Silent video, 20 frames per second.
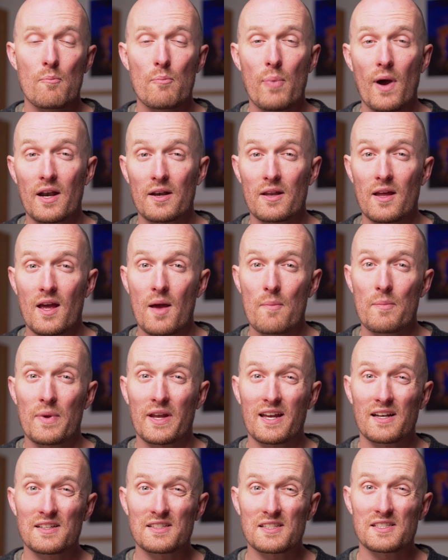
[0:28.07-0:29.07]
But
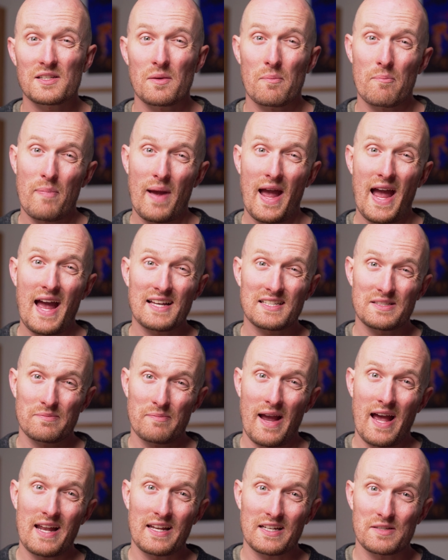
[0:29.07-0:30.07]
because of some past
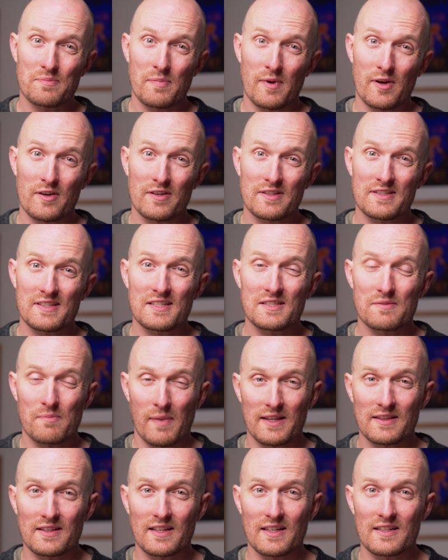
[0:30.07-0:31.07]
bad experiences,
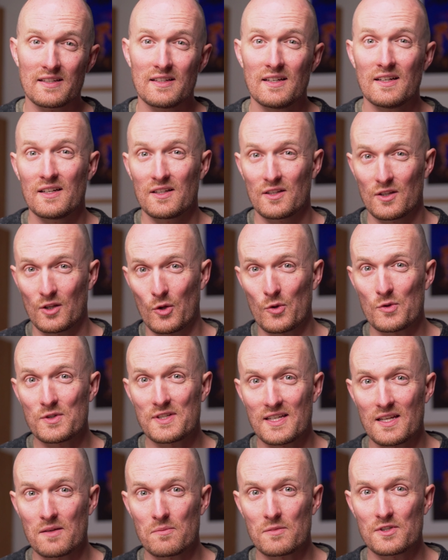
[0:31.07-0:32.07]
mainly
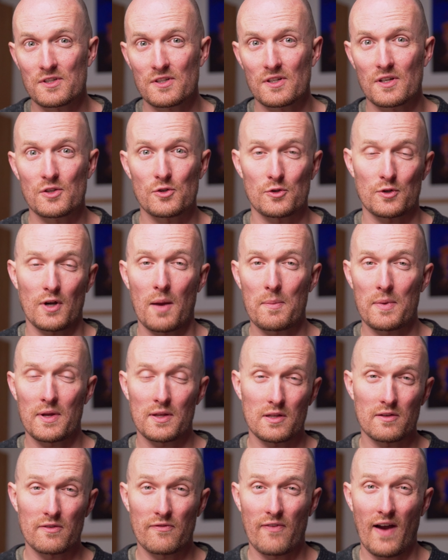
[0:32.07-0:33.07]
losing images or not being
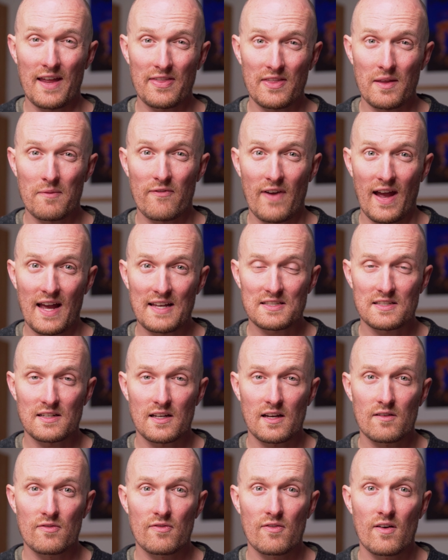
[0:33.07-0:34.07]
able to find them fast
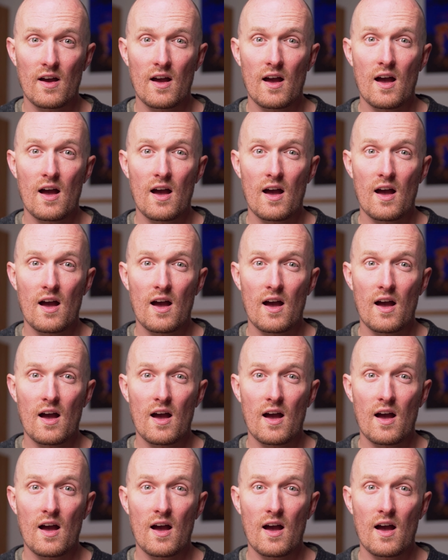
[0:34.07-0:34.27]
enough,